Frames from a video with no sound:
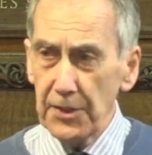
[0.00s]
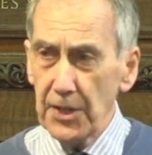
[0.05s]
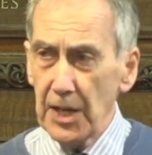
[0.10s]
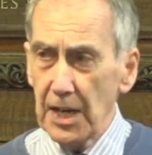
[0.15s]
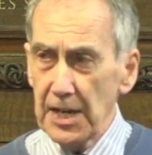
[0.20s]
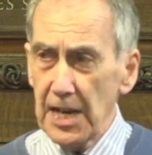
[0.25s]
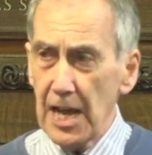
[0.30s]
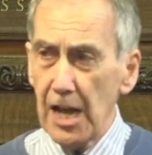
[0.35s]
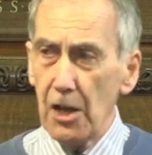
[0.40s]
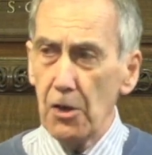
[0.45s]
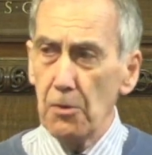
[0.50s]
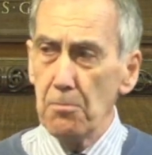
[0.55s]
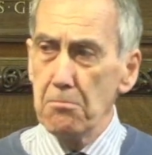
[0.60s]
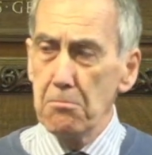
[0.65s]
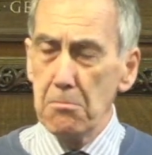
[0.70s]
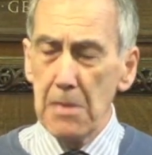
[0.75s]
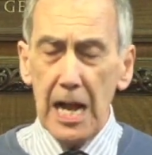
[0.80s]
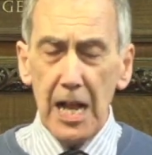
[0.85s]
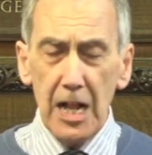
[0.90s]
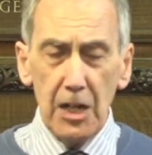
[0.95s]
They are now
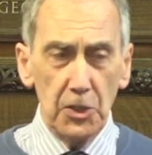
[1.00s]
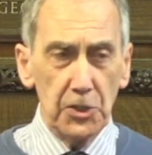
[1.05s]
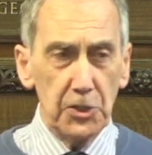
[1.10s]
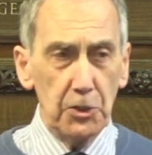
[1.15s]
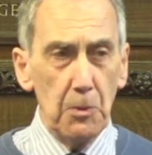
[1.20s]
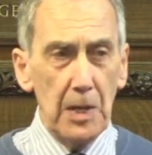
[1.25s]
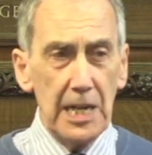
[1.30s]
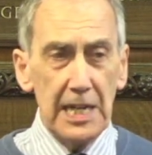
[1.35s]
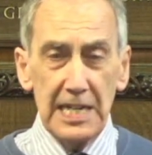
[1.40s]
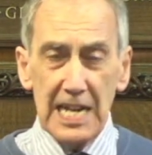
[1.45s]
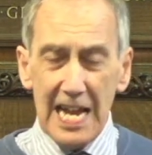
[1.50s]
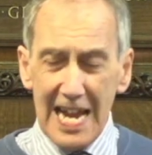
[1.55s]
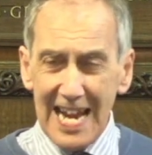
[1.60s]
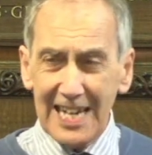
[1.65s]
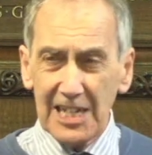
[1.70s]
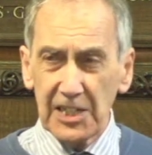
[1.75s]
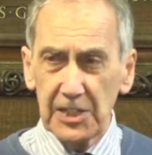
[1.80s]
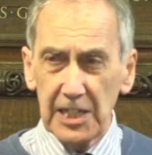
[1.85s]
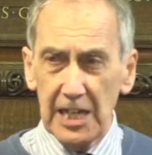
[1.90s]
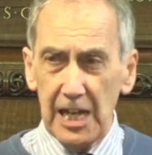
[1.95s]
miles away in
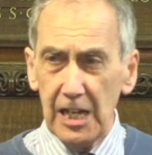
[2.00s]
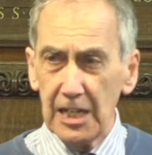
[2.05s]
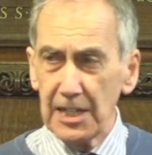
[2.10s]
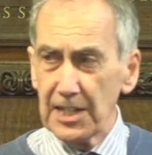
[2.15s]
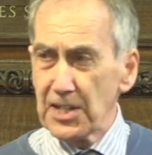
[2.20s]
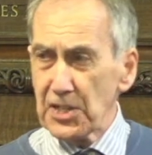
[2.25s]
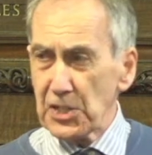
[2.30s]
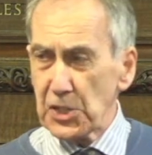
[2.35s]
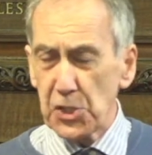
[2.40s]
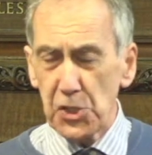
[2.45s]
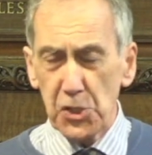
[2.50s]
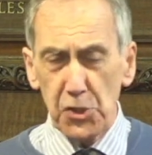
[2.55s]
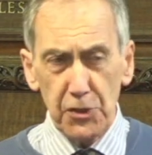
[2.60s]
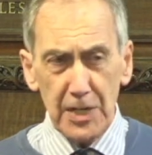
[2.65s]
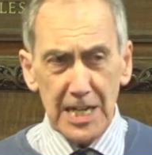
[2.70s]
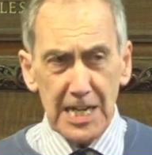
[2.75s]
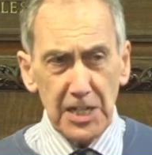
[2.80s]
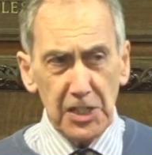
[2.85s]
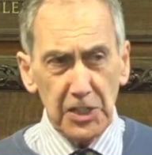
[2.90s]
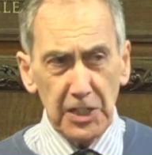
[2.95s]
exile in a
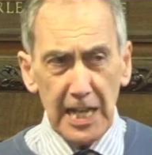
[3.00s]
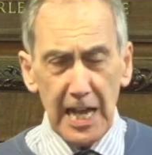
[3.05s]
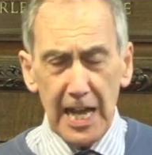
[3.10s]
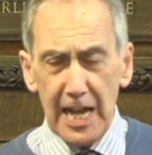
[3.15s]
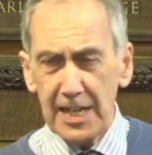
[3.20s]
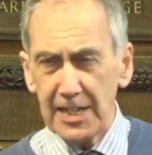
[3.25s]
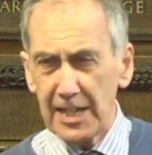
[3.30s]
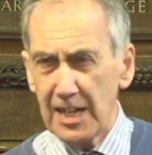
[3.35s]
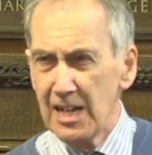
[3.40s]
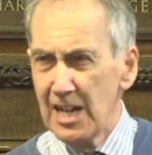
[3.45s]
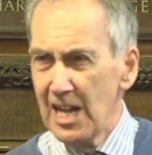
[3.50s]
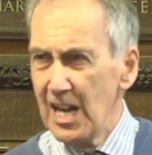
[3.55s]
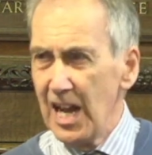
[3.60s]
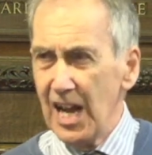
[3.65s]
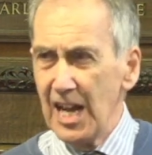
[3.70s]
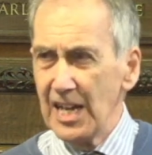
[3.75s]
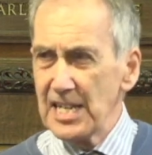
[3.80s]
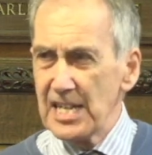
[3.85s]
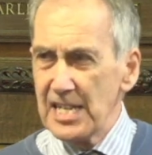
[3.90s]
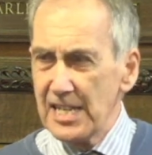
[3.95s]
strange land, a,
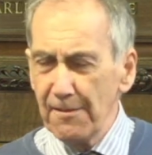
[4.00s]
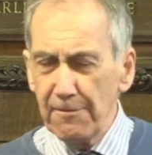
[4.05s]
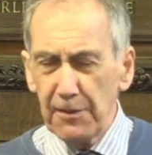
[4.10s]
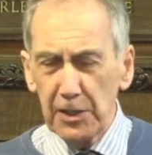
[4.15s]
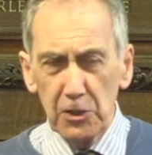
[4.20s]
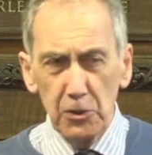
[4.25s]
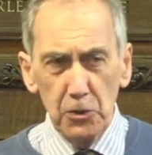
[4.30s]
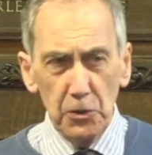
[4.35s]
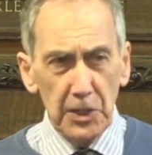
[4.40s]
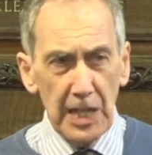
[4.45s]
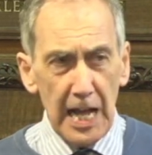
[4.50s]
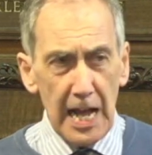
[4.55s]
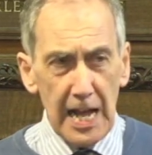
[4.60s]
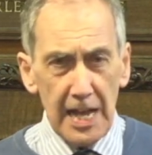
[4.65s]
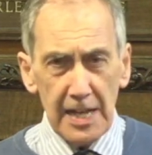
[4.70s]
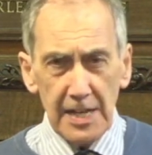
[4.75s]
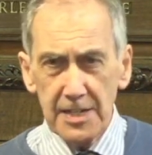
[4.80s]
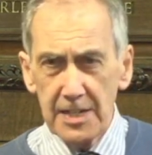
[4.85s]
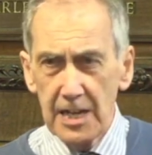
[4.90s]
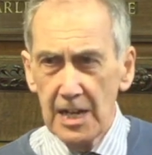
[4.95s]
a difficult
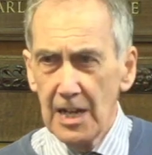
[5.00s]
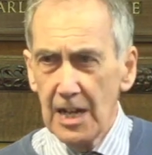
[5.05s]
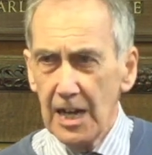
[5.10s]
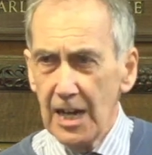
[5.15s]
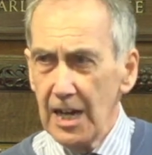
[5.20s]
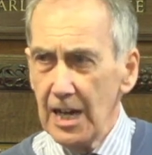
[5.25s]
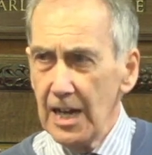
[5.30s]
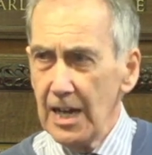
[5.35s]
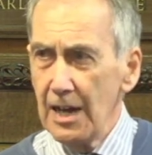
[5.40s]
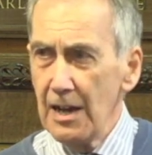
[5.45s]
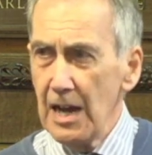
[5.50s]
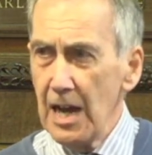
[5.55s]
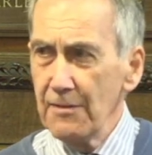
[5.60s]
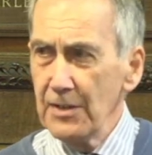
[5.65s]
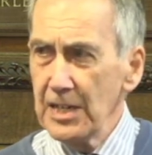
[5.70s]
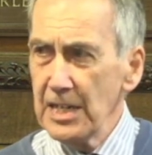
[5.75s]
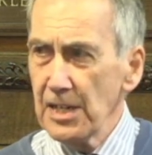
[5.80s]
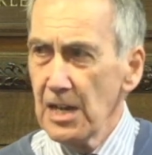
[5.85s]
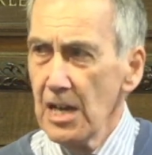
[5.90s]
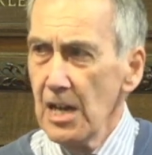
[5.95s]
land, uh, a, a very